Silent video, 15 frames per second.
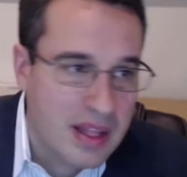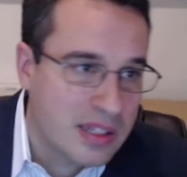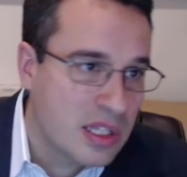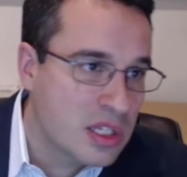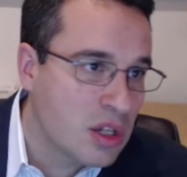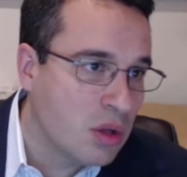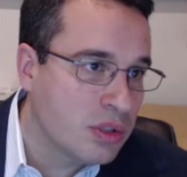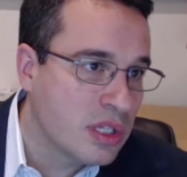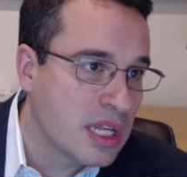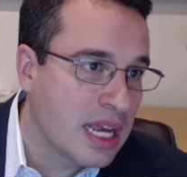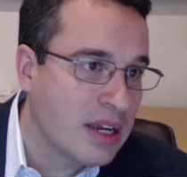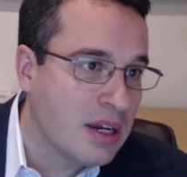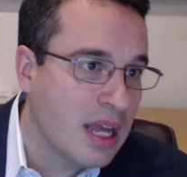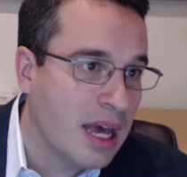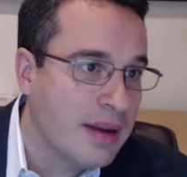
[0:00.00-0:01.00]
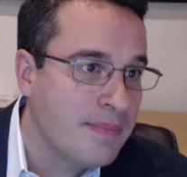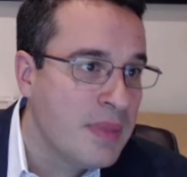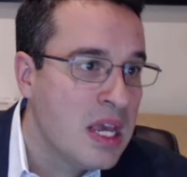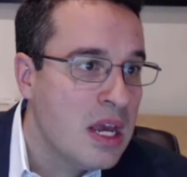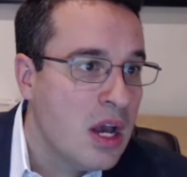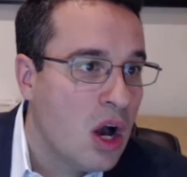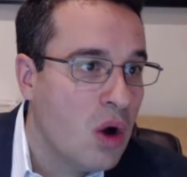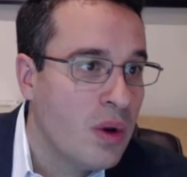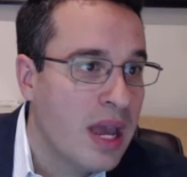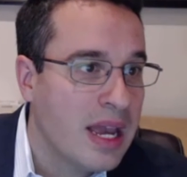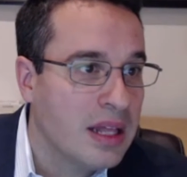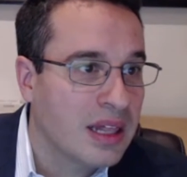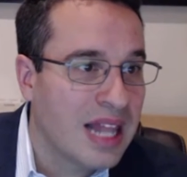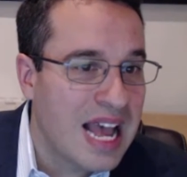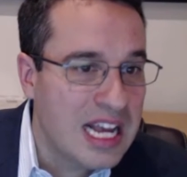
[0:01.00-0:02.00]
That's as close as I could get.
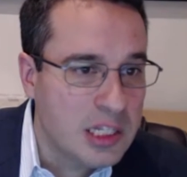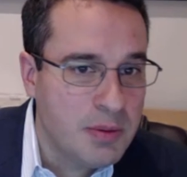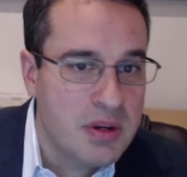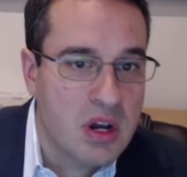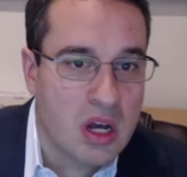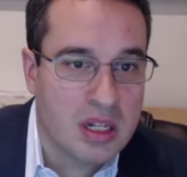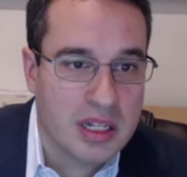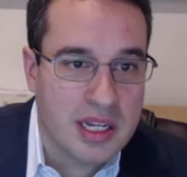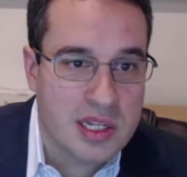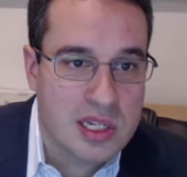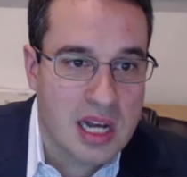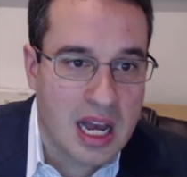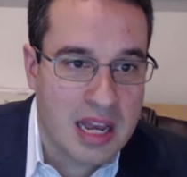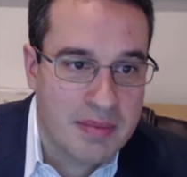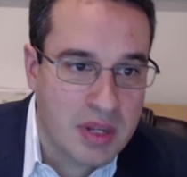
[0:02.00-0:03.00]
Okay, last but not least, I